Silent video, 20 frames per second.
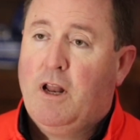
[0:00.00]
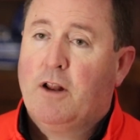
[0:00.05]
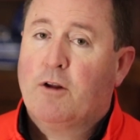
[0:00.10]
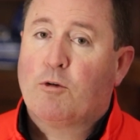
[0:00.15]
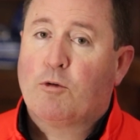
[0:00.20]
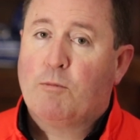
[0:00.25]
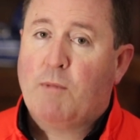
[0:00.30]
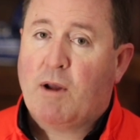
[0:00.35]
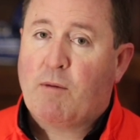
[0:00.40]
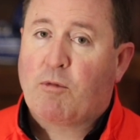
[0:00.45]

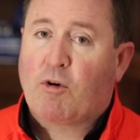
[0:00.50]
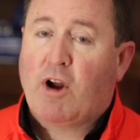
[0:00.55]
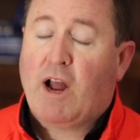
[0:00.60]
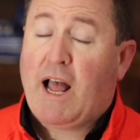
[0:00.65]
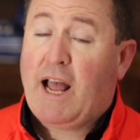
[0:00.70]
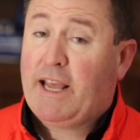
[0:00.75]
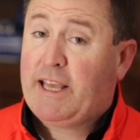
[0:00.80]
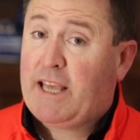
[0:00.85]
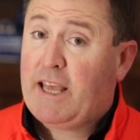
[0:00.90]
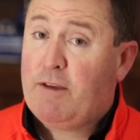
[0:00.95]
Now remember,
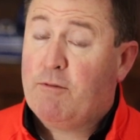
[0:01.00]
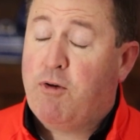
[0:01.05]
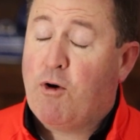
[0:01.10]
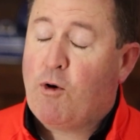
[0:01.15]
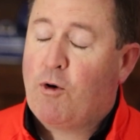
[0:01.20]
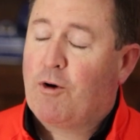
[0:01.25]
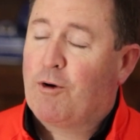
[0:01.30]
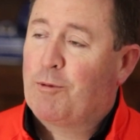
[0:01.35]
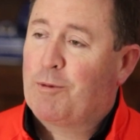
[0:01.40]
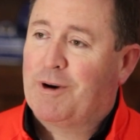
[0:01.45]
I came
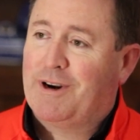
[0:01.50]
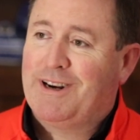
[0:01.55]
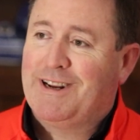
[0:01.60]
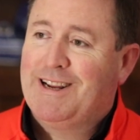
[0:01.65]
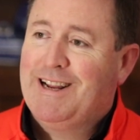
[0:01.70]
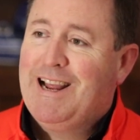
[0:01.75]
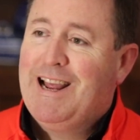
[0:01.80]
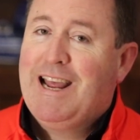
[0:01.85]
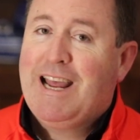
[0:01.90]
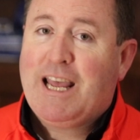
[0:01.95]

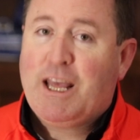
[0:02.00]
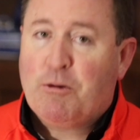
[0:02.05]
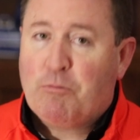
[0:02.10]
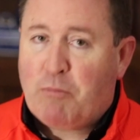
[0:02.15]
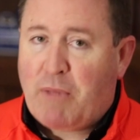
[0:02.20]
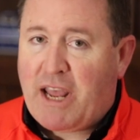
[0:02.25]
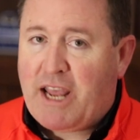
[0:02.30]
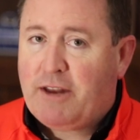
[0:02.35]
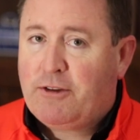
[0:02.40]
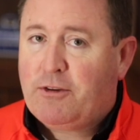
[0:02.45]
forward
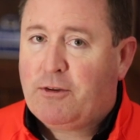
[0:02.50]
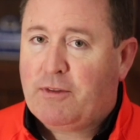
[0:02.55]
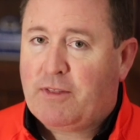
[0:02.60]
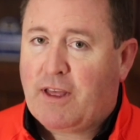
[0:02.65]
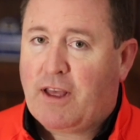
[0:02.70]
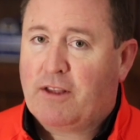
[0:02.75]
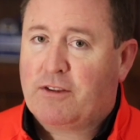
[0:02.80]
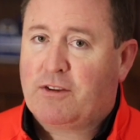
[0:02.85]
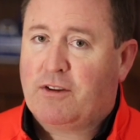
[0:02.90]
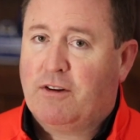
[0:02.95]
in May
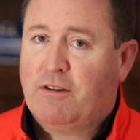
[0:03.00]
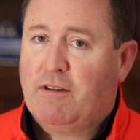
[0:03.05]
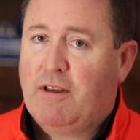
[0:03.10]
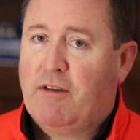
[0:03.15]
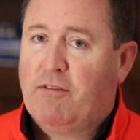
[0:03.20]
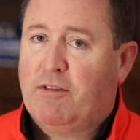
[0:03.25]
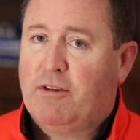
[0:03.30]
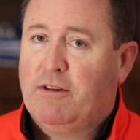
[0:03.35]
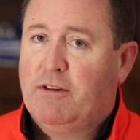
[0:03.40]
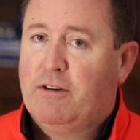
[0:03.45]

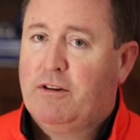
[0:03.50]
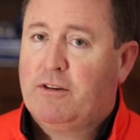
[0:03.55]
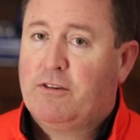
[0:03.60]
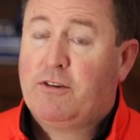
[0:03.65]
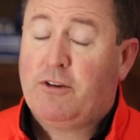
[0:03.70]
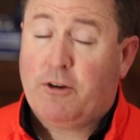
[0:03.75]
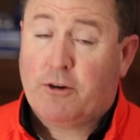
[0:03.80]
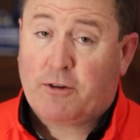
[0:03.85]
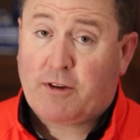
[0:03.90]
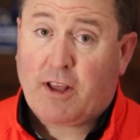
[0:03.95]
2011.
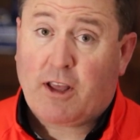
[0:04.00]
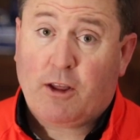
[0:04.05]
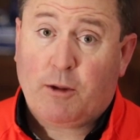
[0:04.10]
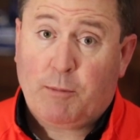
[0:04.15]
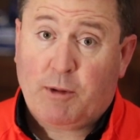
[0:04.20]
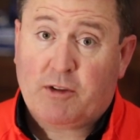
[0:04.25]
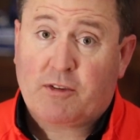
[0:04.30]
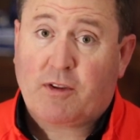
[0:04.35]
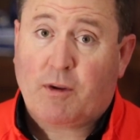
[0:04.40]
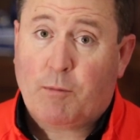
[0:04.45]
So you're
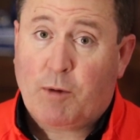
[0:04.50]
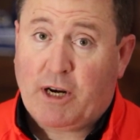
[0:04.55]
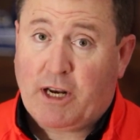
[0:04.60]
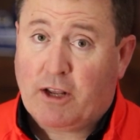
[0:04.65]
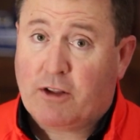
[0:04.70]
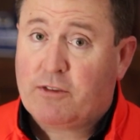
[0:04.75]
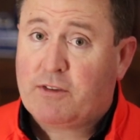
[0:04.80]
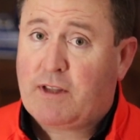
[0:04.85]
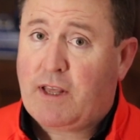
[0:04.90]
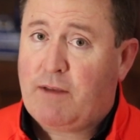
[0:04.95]
telling me someone
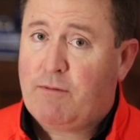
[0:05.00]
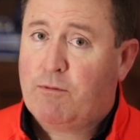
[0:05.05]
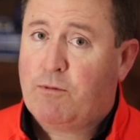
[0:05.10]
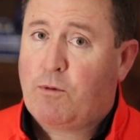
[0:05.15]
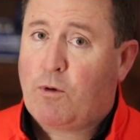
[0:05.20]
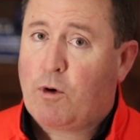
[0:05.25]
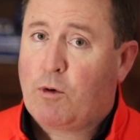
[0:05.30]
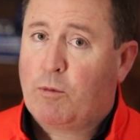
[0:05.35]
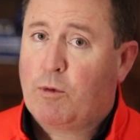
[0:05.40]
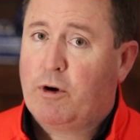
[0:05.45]
else came
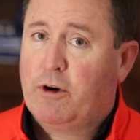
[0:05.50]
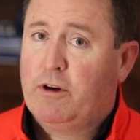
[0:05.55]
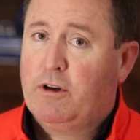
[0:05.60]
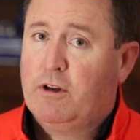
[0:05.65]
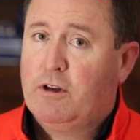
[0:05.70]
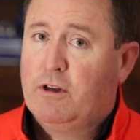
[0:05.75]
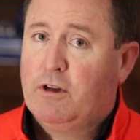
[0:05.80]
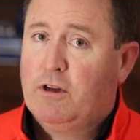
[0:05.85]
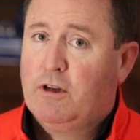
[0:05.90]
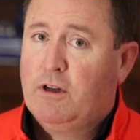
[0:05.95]

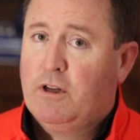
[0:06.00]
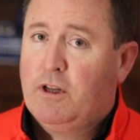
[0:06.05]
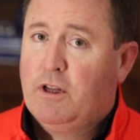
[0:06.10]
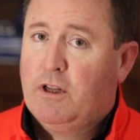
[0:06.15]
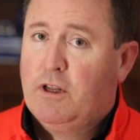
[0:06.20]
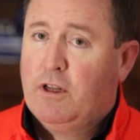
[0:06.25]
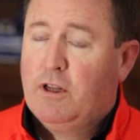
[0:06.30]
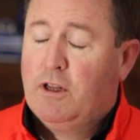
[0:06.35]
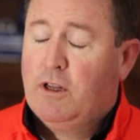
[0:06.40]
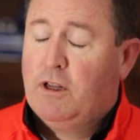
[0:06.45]
forward
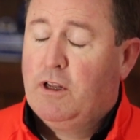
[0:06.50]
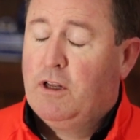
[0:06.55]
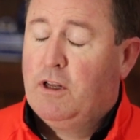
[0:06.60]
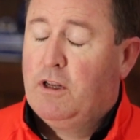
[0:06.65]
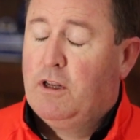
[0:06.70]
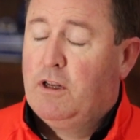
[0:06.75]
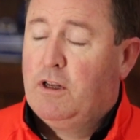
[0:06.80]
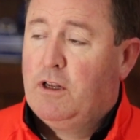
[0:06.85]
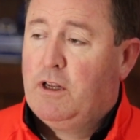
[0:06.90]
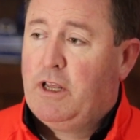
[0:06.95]

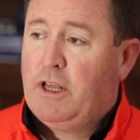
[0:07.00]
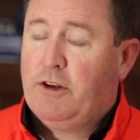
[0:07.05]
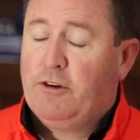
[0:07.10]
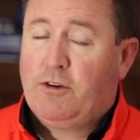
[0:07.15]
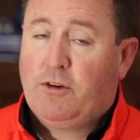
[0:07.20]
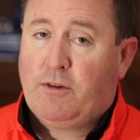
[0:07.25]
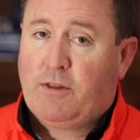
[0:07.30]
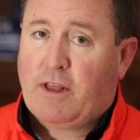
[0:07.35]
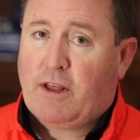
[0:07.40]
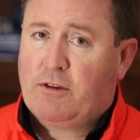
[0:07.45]
in
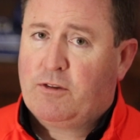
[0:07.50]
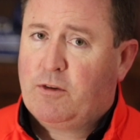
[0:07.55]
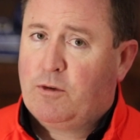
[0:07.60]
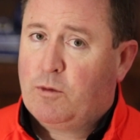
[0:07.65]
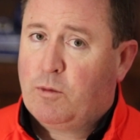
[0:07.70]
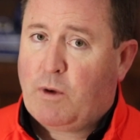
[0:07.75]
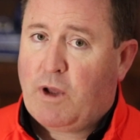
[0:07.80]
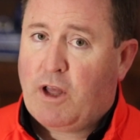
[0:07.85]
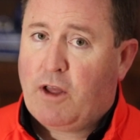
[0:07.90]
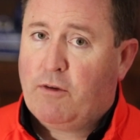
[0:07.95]

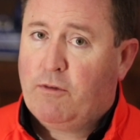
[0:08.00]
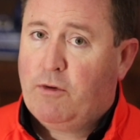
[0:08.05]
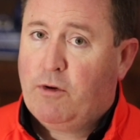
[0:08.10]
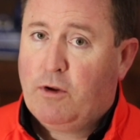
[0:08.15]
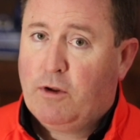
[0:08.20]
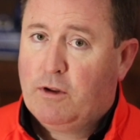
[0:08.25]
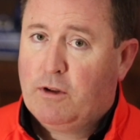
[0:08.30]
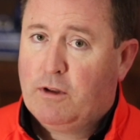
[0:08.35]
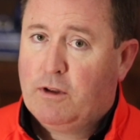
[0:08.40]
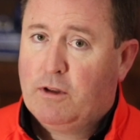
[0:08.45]

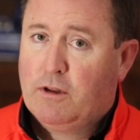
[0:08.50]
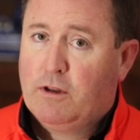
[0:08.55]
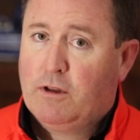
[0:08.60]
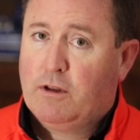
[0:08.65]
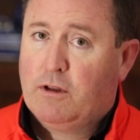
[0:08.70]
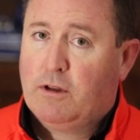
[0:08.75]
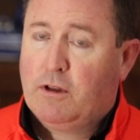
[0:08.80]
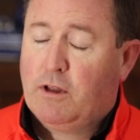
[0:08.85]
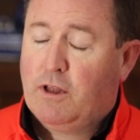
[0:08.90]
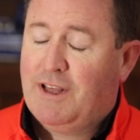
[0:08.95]
2012?
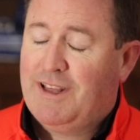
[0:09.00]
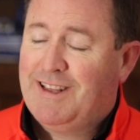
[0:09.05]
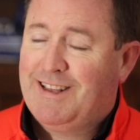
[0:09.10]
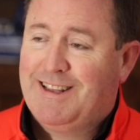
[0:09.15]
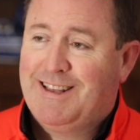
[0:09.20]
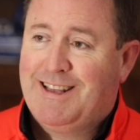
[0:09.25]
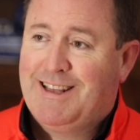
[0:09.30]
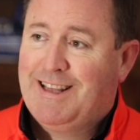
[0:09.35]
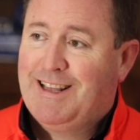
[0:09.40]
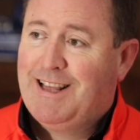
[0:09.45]

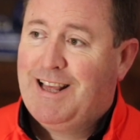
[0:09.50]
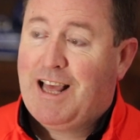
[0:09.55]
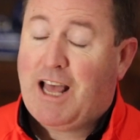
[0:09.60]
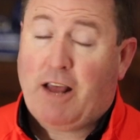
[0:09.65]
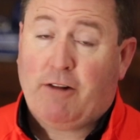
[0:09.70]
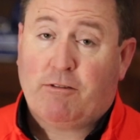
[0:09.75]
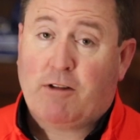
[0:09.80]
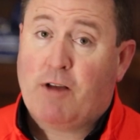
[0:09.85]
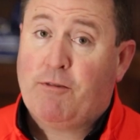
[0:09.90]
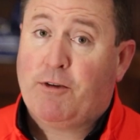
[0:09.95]

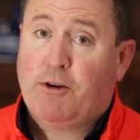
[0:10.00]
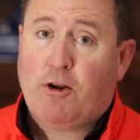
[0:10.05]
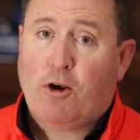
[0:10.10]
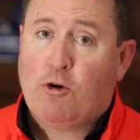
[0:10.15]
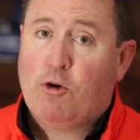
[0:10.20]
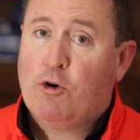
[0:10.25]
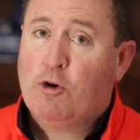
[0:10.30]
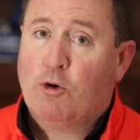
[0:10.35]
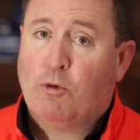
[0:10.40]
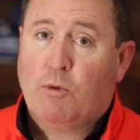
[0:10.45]
I'd love to
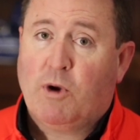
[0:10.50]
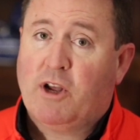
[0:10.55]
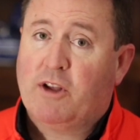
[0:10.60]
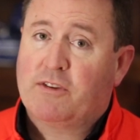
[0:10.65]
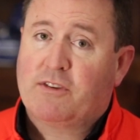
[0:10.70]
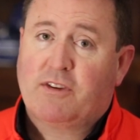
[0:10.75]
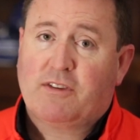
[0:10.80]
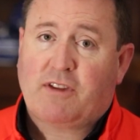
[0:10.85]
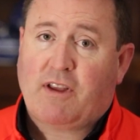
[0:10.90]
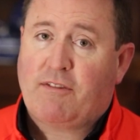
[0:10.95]
know who it
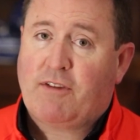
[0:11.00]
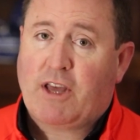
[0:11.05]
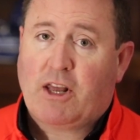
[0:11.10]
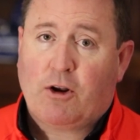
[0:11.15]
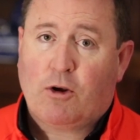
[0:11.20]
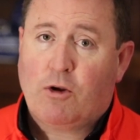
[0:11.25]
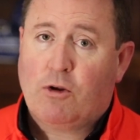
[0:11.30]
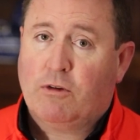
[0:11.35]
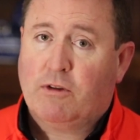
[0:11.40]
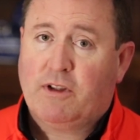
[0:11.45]
was, because I've
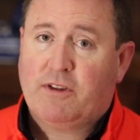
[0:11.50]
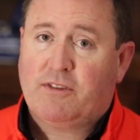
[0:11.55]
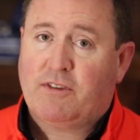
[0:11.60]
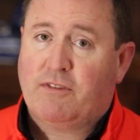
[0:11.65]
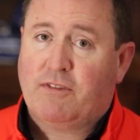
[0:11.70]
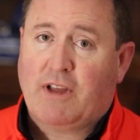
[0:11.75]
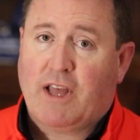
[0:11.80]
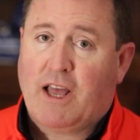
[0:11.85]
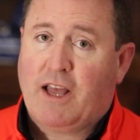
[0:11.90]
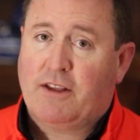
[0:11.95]
got a whole
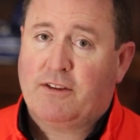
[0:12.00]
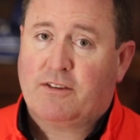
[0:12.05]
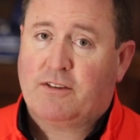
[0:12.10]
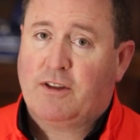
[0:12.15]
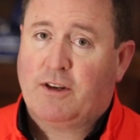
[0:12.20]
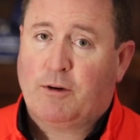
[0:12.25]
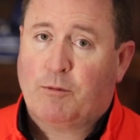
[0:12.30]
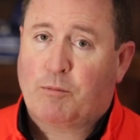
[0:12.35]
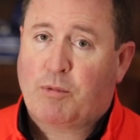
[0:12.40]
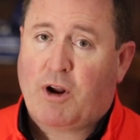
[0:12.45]
list of guys
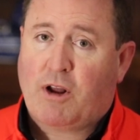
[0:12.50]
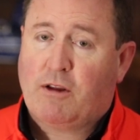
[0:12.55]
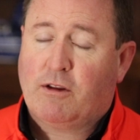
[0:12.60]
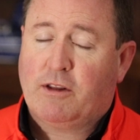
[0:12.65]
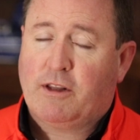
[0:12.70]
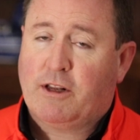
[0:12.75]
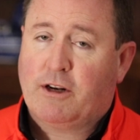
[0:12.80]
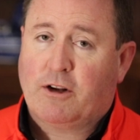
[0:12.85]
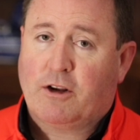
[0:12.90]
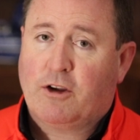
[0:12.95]
that
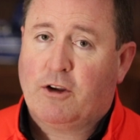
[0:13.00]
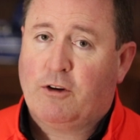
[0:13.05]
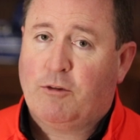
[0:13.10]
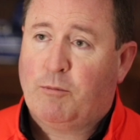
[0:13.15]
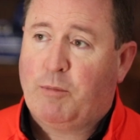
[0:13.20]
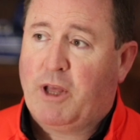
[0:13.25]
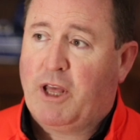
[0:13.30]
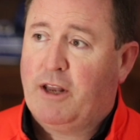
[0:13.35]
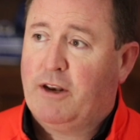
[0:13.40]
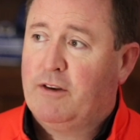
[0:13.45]
it could
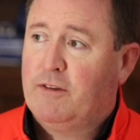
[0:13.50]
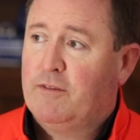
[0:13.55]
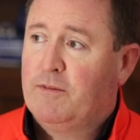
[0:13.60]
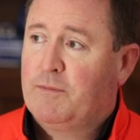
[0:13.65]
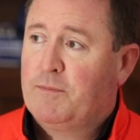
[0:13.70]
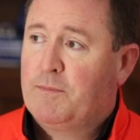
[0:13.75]
have been.